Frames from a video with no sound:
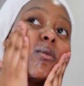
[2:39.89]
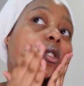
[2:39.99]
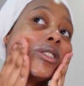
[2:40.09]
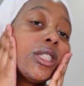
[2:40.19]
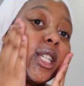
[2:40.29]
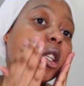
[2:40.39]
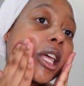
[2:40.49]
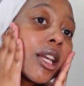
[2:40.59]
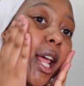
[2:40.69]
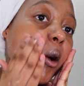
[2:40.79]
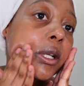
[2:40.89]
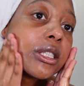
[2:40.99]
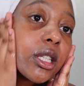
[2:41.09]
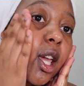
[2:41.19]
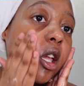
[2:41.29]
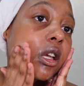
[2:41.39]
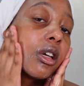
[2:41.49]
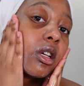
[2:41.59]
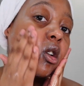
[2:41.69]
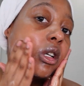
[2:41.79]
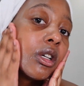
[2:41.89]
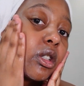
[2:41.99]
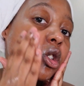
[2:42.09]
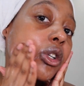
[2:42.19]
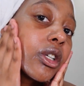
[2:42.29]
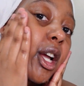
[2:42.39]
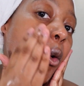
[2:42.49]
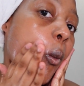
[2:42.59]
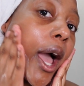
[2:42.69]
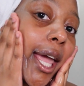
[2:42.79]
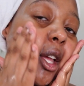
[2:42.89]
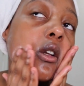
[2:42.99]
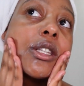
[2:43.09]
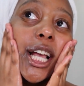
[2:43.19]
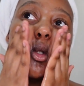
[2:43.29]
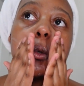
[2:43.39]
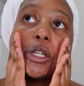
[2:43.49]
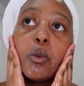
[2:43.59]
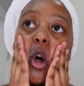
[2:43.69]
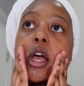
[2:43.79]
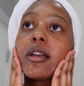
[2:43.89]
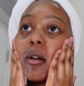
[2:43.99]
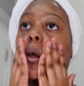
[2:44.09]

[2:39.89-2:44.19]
And see, like now it's like turning white. That's what you want.